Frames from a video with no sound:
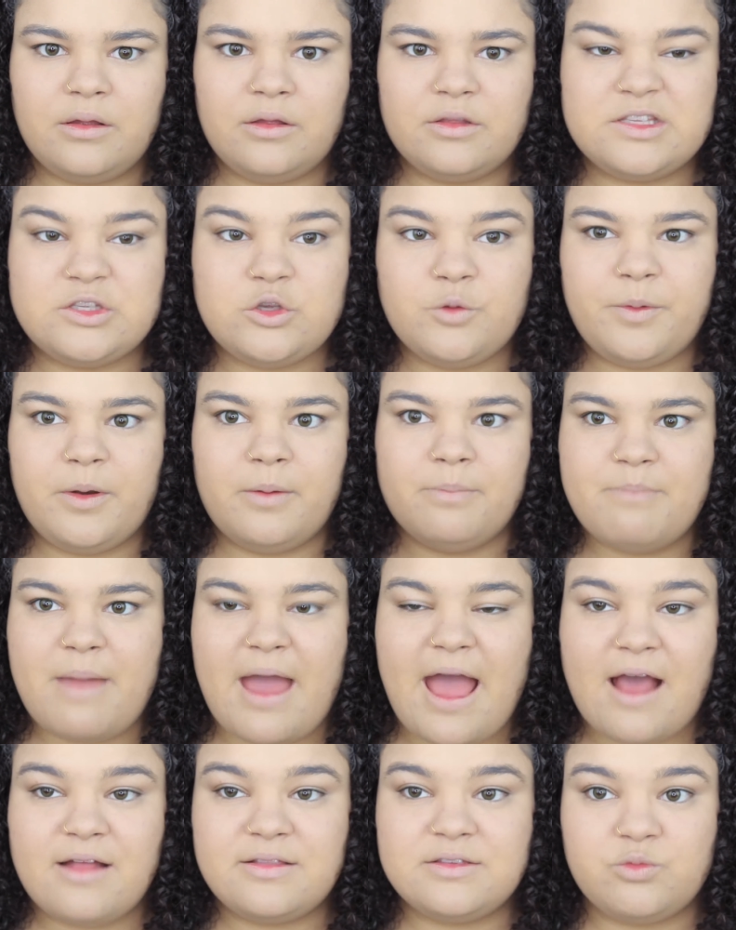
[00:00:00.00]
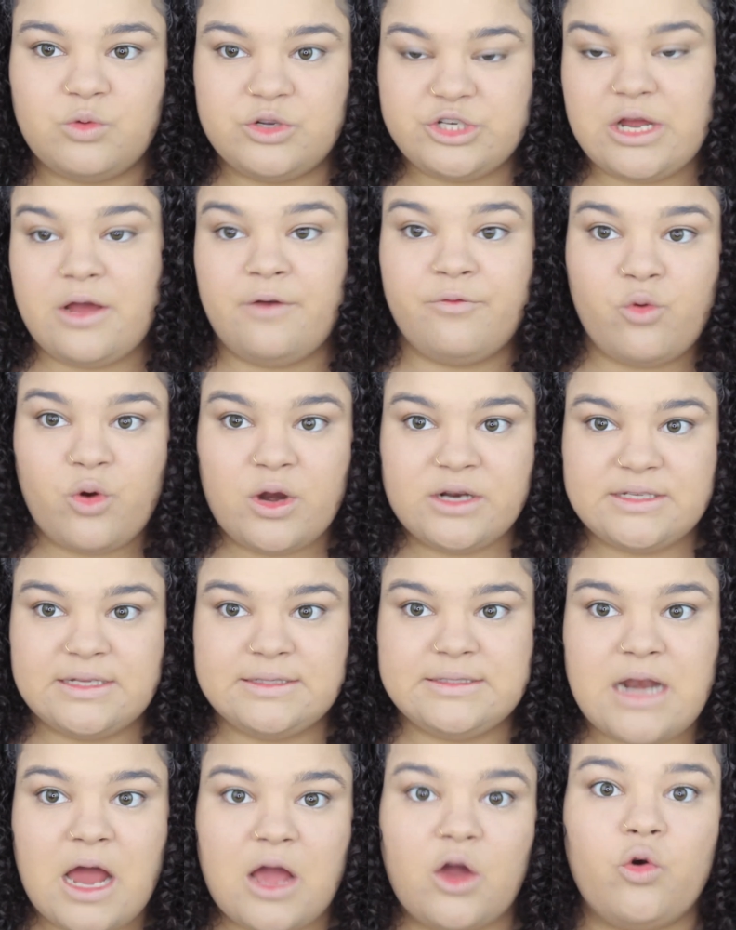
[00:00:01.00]
super matte, which of course
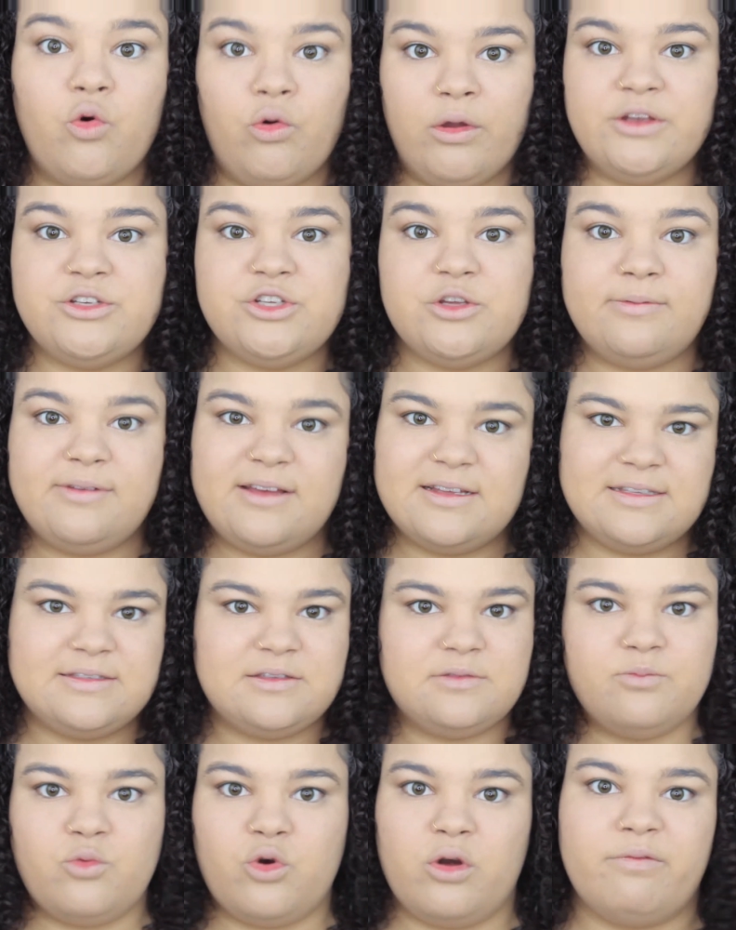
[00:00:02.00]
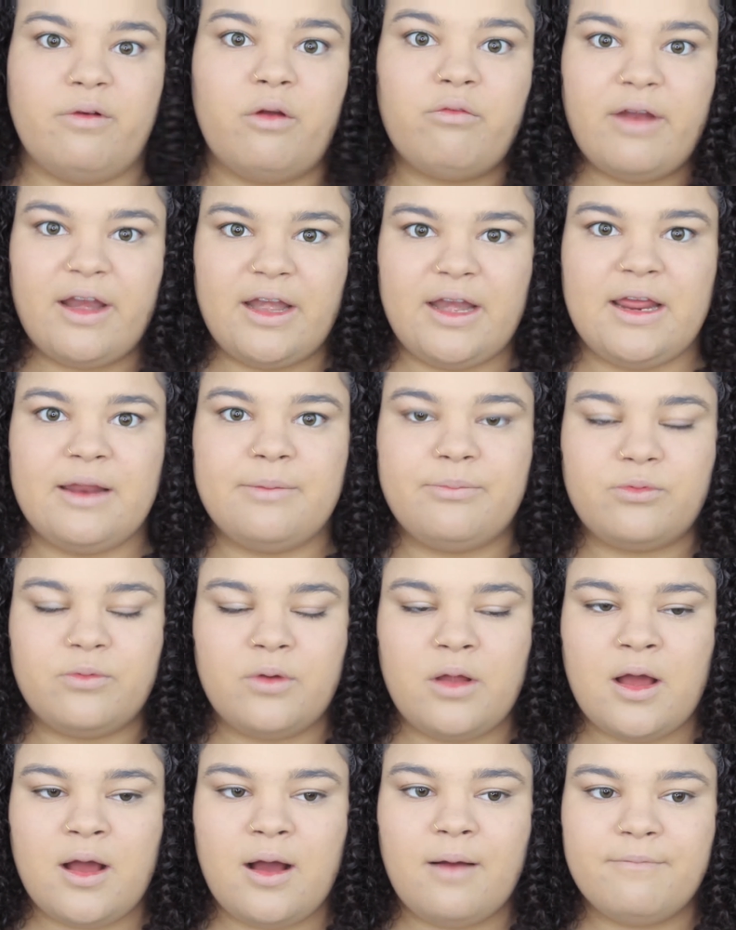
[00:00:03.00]
it's not going to because it's more of a radiant
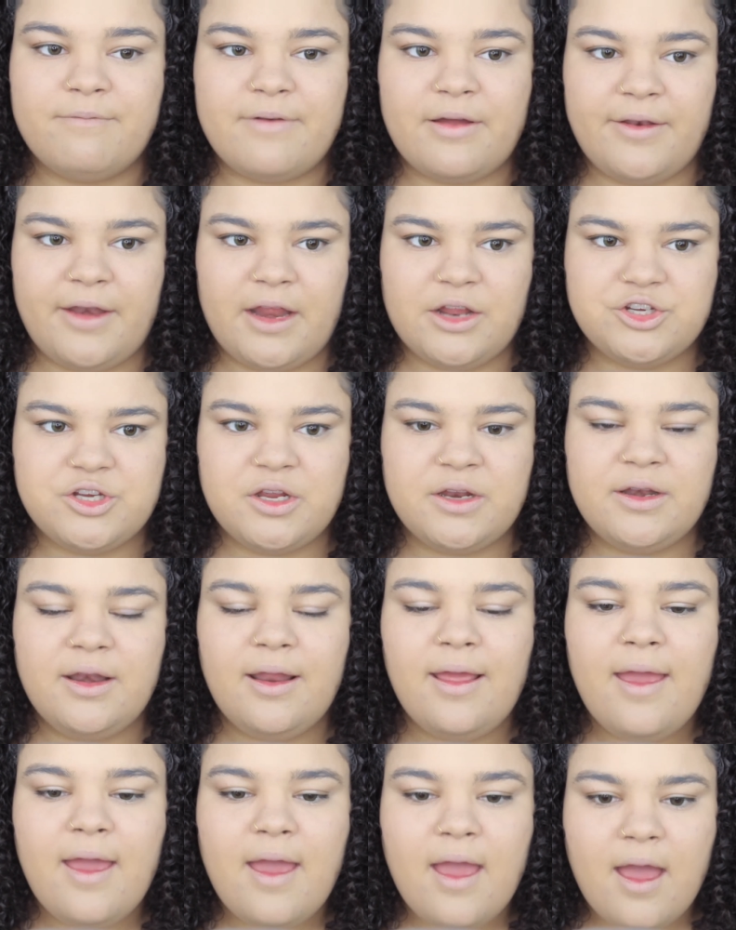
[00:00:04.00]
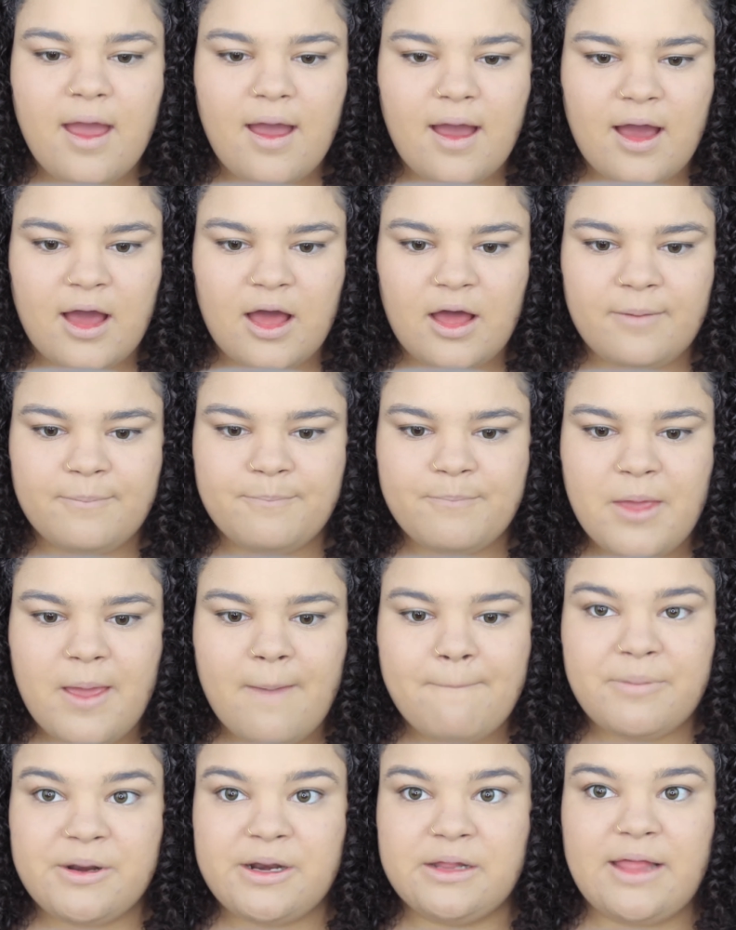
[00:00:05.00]
foundation. But
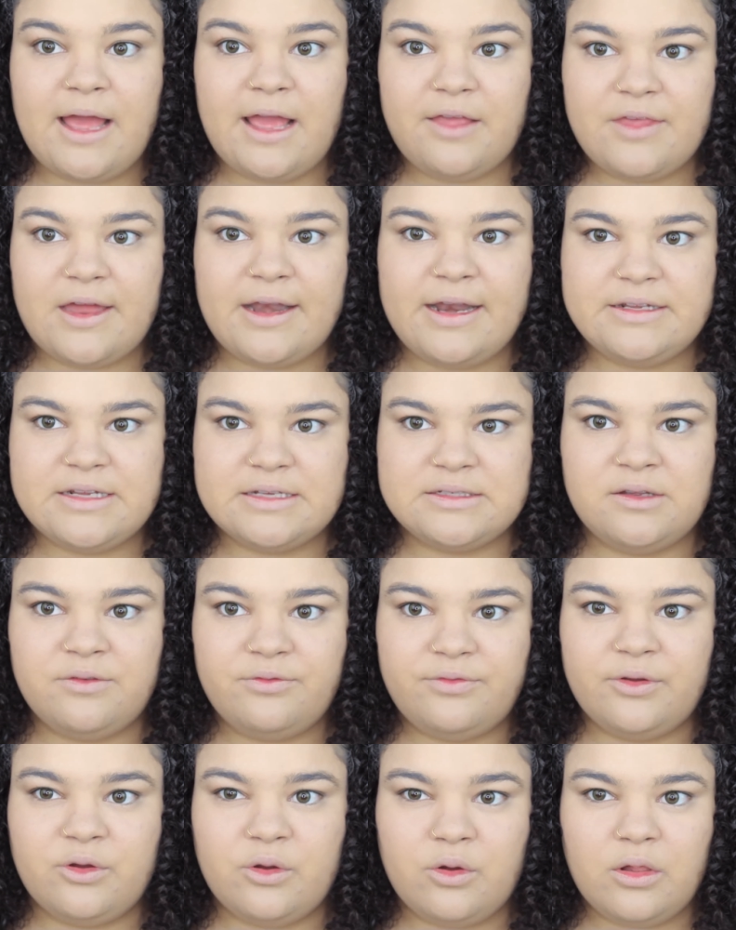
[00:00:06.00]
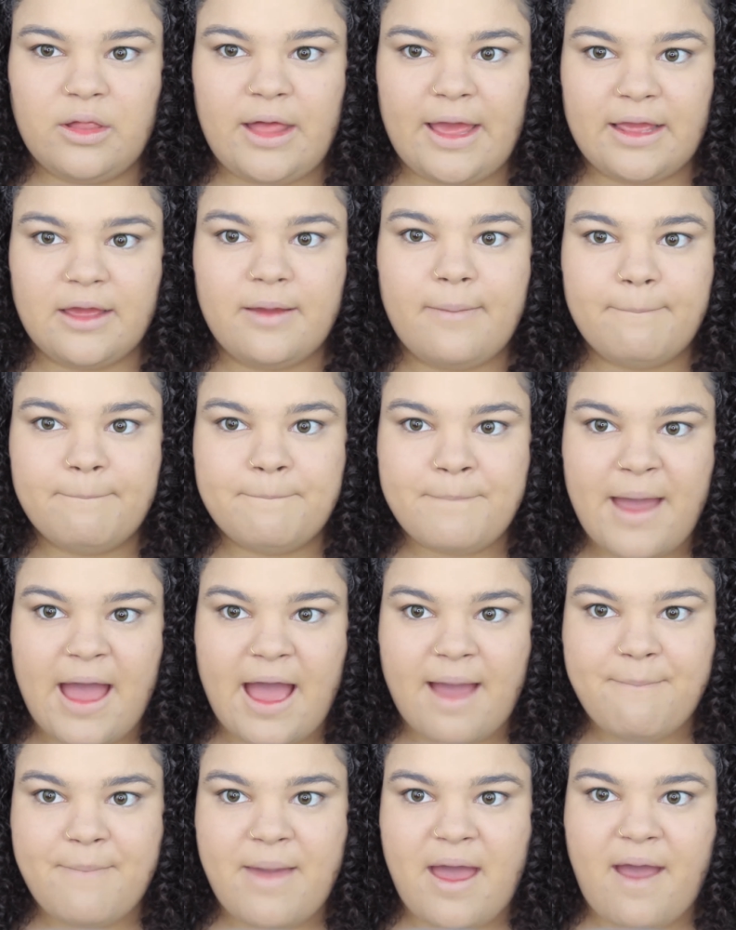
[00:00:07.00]
I like that it doesn't feel like
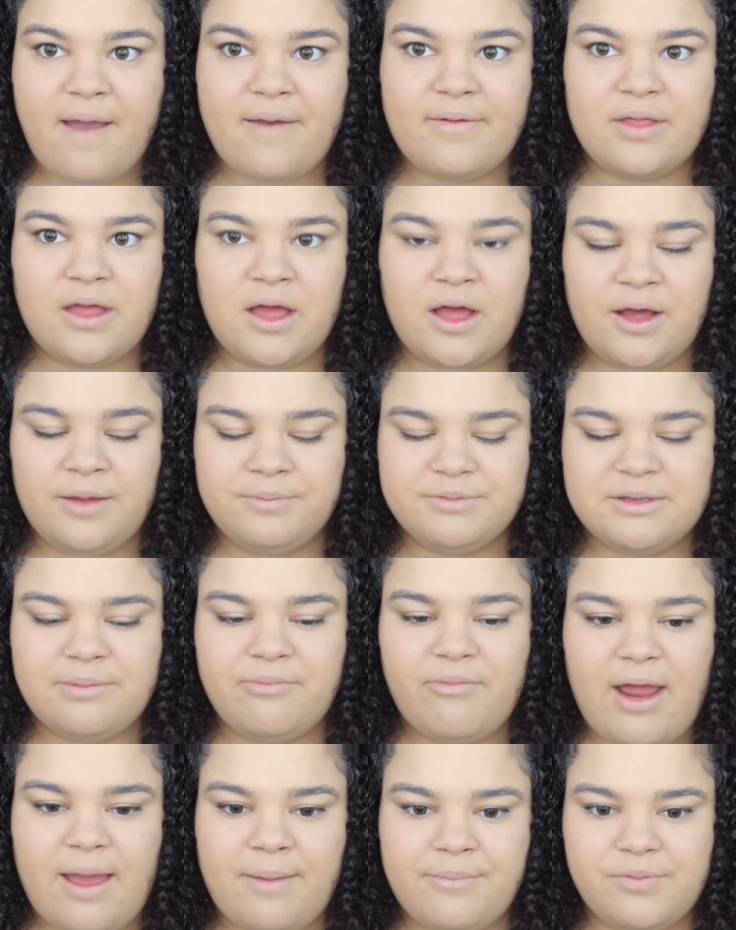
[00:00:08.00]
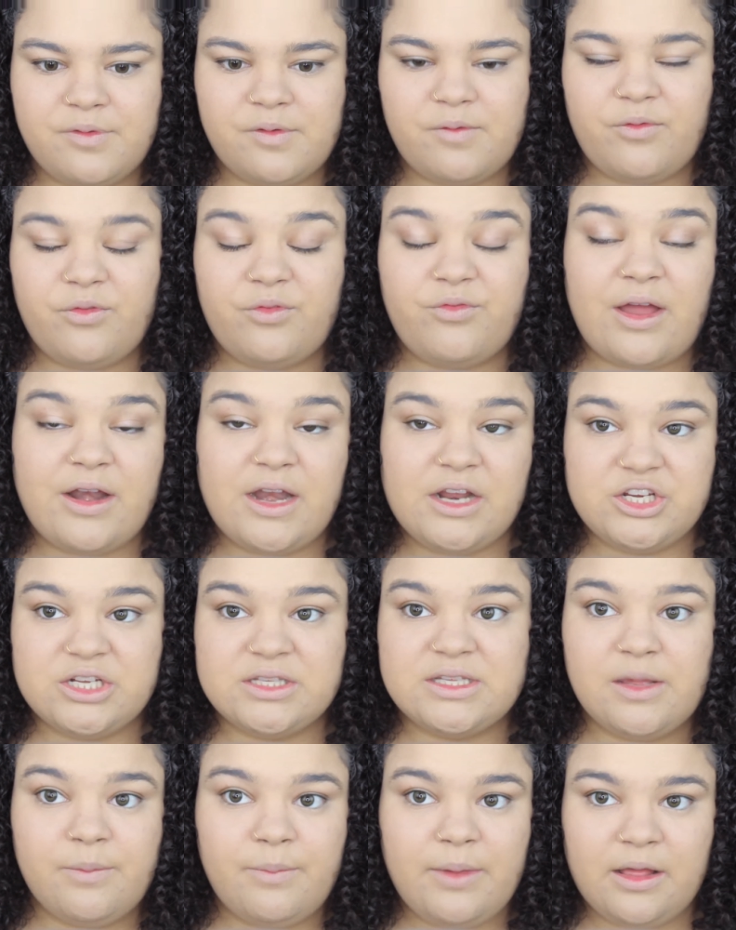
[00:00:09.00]
matte. Sometimes
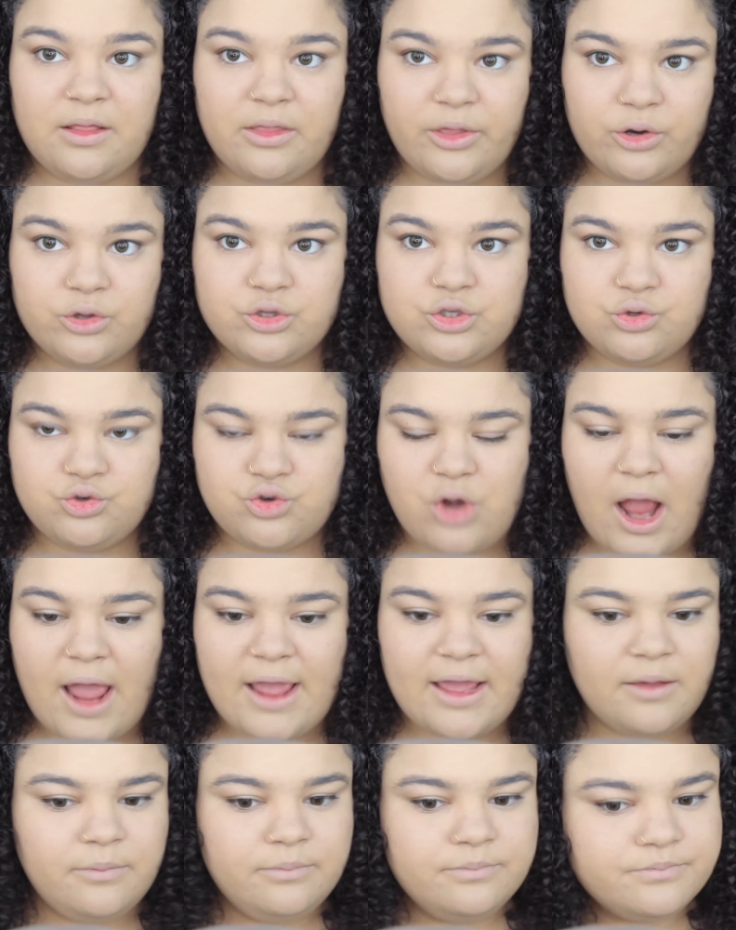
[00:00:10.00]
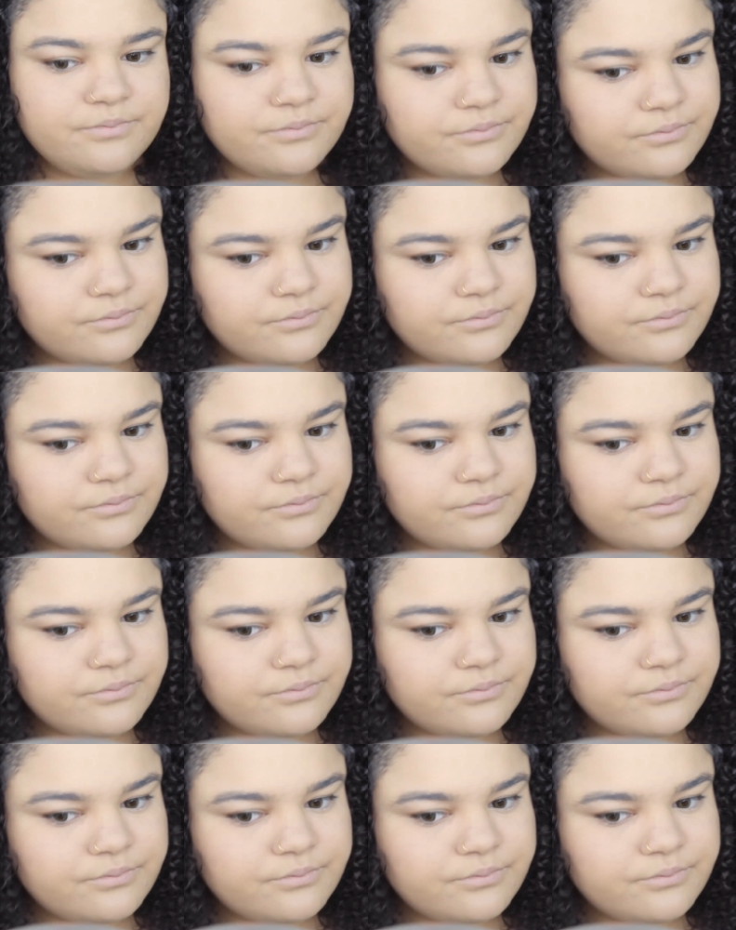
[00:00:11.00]
foundations can be a little too drying.